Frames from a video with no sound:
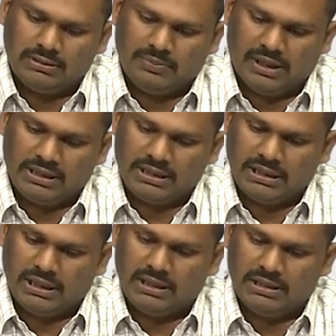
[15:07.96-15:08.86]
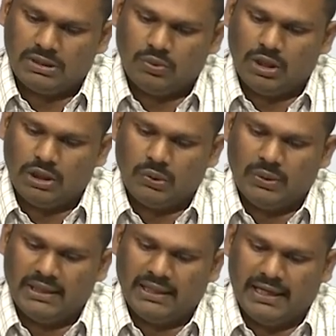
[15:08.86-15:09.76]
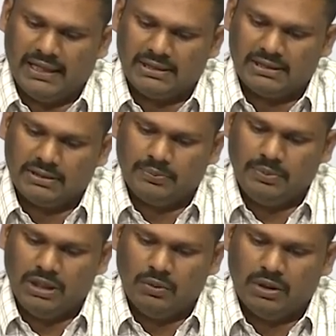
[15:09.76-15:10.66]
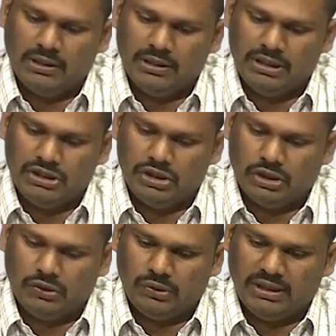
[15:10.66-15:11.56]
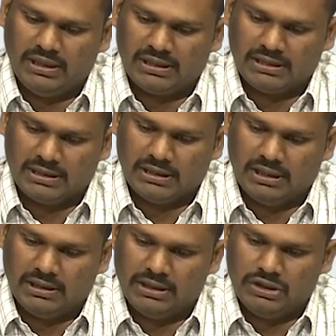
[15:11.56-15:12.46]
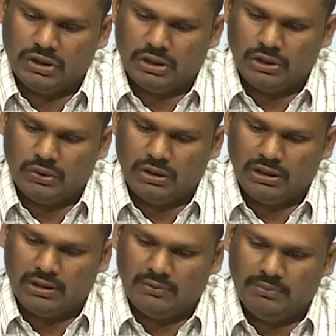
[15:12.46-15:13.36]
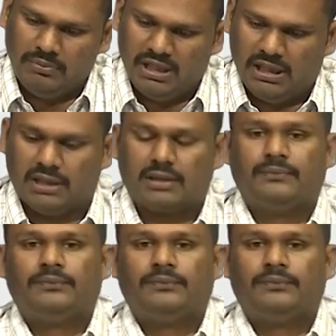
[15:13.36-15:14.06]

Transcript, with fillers: partitioning this 1 to n as B1 disjoint union etc., disjoint union BR.